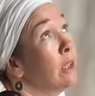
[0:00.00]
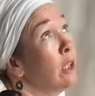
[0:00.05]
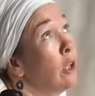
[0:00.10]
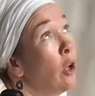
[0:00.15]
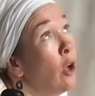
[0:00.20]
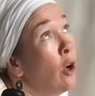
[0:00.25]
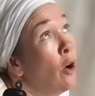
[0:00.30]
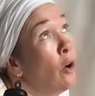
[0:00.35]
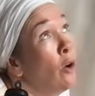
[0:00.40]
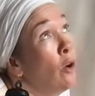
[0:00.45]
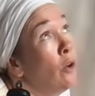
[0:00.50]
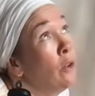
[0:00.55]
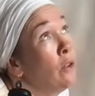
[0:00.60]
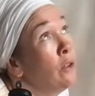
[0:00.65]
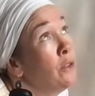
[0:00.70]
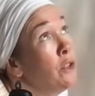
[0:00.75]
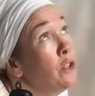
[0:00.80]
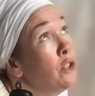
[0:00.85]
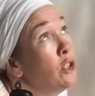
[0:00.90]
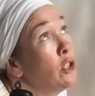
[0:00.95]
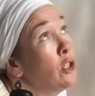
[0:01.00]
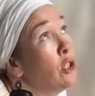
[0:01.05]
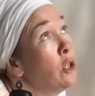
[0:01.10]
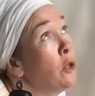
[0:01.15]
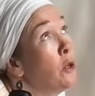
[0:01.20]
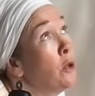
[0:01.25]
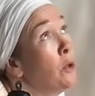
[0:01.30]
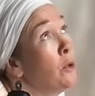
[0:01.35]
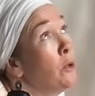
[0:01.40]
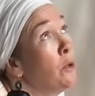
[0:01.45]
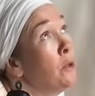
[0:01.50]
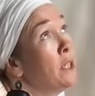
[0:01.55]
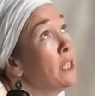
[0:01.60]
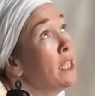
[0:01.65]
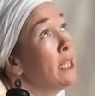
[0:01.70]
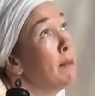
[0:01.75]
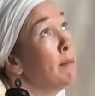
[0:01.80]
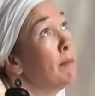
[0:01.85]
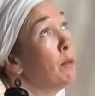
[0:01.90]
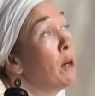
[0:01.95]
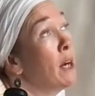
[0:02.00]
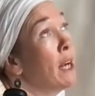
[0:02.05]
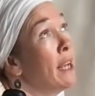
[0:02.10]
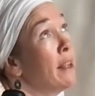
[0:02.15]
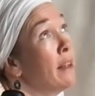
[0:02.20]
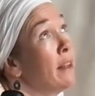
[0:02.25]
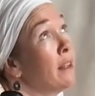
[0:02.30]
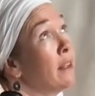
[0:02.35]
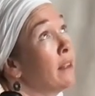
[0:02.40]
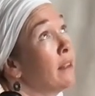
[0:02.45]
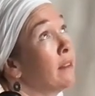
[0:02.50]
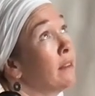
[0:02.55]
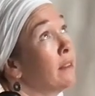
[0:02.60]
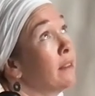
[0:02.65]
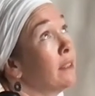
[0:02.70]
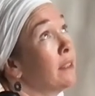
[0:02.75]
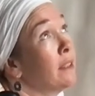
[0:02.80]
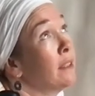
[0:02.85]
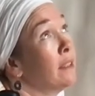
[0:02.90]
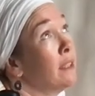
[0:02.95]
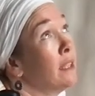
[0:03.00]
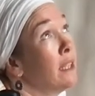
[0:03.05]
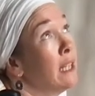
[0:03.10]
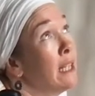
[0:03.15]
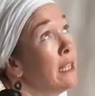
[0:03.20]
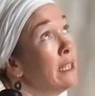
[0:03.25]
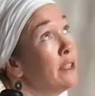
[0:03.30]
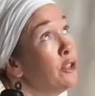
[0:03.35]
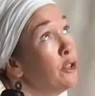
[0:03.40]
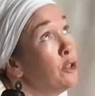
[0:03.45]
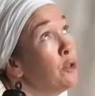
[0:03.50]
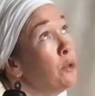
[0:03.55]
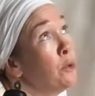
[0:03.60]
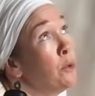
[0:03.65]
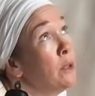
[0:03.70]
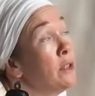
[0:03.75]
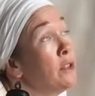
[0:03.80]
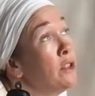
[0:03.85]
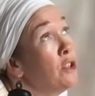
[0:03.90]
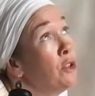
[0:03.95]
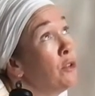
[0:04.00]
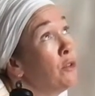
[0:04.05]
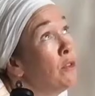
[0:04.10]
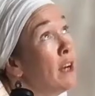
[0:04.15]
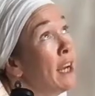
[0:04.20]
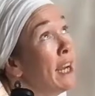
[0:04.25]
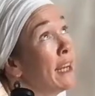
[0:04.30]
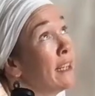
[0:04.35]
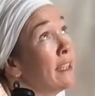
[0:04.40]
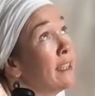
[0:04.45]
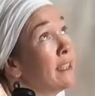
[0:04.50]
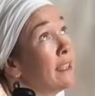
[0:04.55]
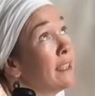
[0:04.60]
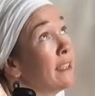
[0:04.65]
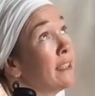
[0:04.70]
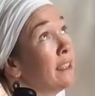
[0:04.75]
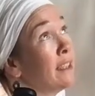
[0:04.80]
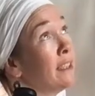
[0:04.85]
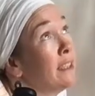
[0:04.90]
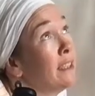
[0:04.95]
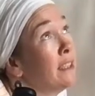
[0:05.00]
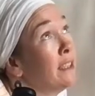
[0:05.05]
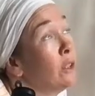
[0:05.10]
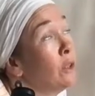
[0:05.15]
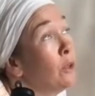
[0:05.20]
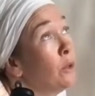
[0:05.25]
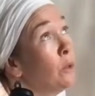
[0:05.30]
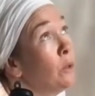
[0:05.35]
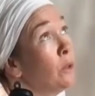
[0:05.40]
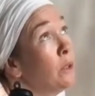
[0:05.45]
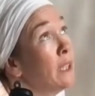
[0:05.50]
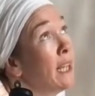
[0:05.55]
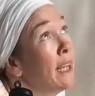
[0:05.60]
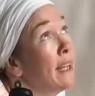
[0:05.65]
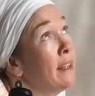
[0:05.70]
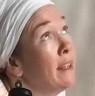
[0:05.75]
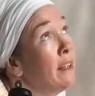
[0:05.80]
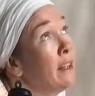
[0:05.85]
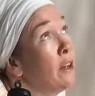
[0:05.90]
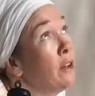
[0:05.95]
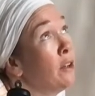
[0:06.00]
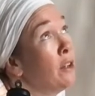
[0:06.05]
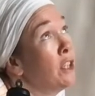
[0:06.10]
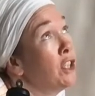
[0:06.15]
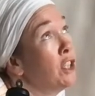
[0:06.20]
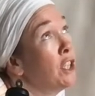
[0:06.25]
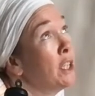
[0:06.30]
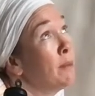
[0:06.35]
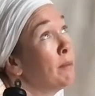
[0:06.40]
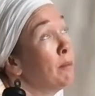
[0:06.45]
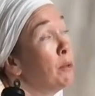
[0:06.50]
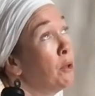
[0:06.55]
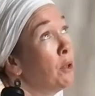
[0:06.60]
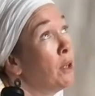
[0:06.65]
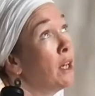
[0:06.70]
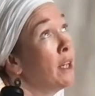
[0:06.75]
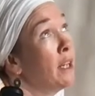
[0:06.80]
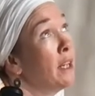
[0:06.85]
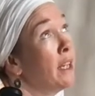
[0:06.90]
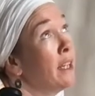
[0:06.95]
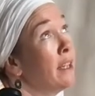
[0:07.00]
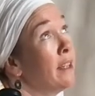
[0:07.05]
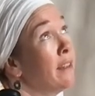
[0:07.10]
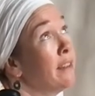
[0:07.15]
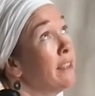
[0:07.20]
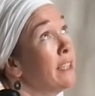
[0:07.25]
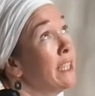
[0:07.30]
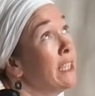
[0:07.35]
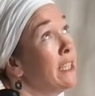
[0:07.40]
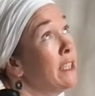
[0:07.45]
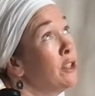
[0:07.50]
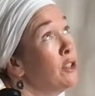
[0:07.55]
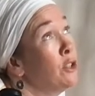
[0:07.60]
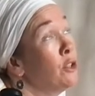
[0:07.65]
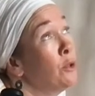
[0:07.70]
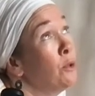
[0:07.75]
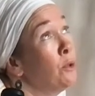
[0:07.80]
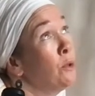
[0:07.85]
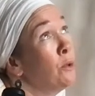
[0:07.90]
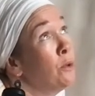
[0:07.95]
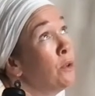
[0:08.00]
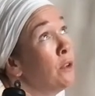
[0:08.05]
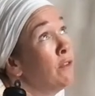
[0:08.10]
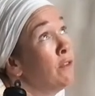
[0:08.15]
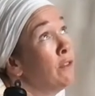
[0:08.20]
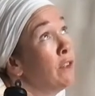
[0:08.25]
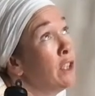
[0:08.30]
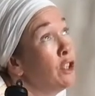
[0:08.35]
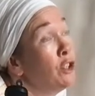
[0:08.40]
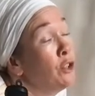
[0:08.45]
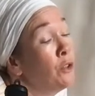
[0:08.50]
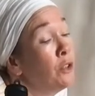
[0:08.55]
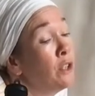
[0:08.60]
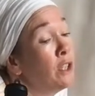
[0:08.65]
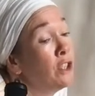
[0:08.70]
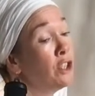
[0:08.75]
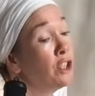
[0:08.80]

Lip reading: Long, slow, deep breath as you direct all that nourishing prana into vishuddha